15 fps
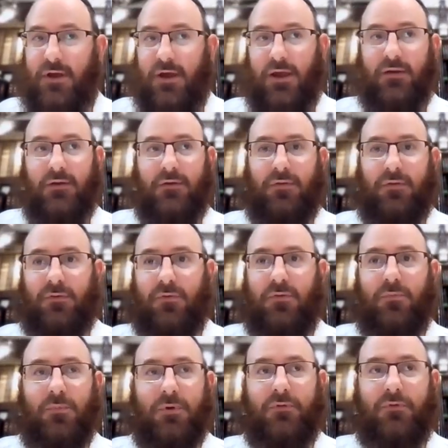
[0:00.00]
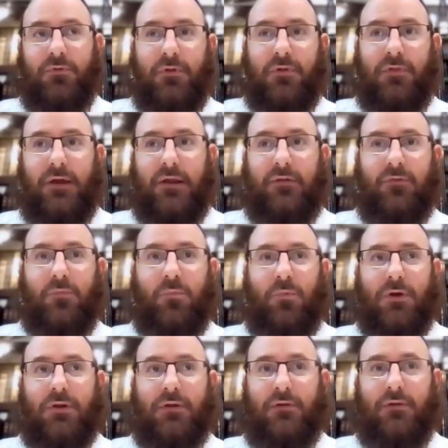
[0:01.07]
And through mercy, that's
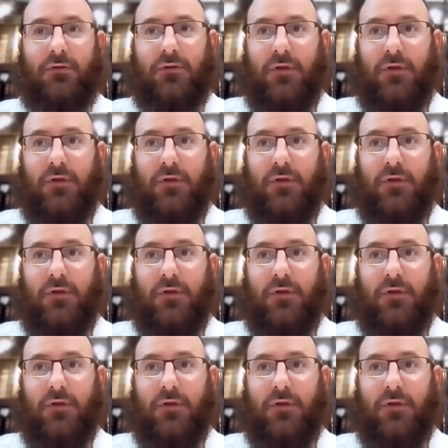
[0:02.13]
what